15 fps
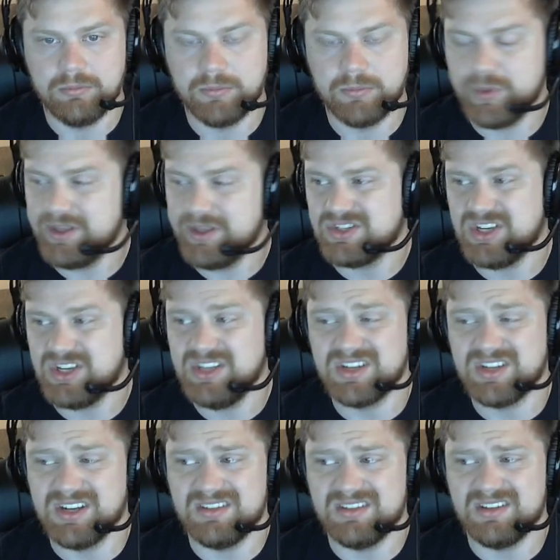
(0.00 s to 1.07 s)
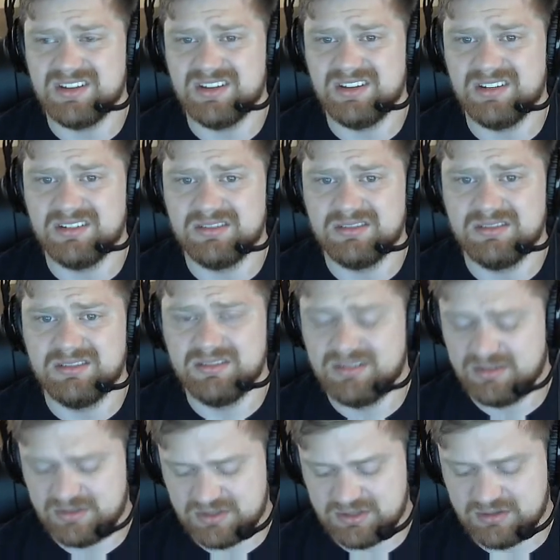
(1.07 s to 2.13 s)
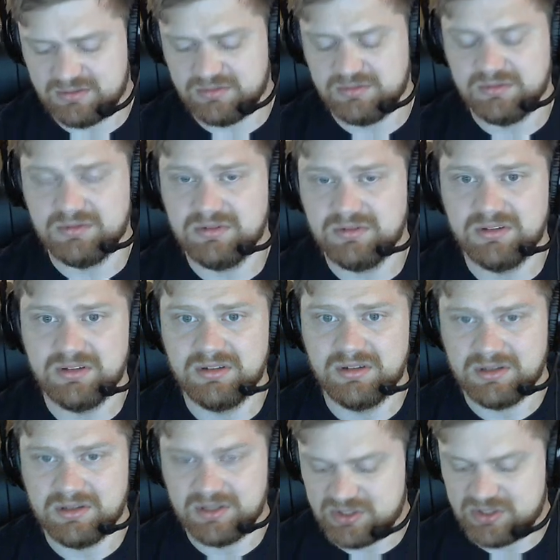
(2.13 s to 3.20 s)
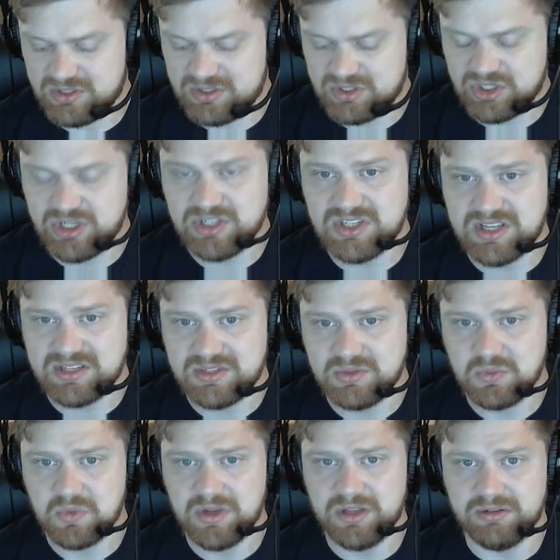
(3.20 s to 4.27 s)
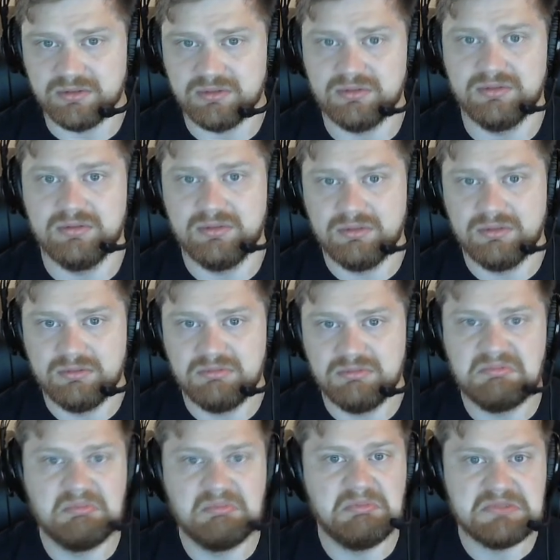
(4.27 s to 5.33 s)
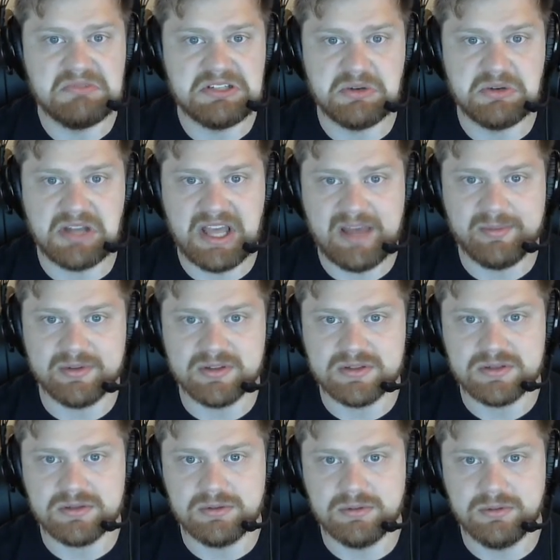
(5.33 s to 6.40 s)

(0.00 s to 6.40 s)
We can change anything in here. So, let's just change that to 1. See what happens.